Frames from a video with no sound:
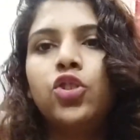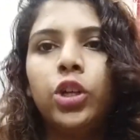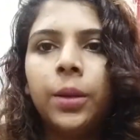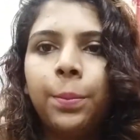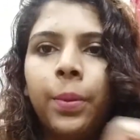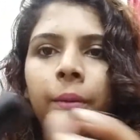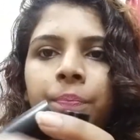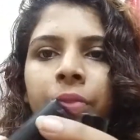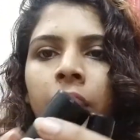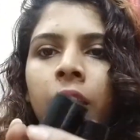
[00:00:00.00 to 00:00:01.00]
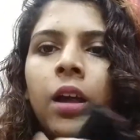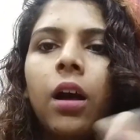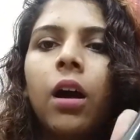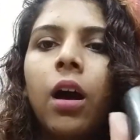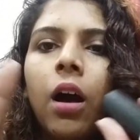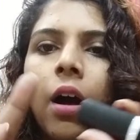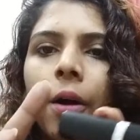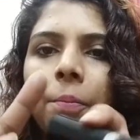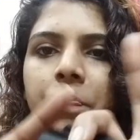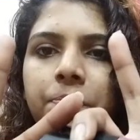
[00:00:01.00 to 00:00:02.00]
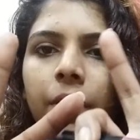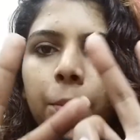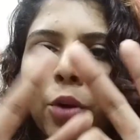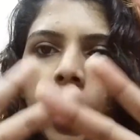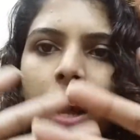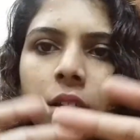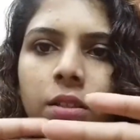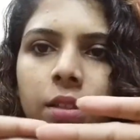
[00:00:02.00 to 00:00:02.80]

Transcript: cheap products.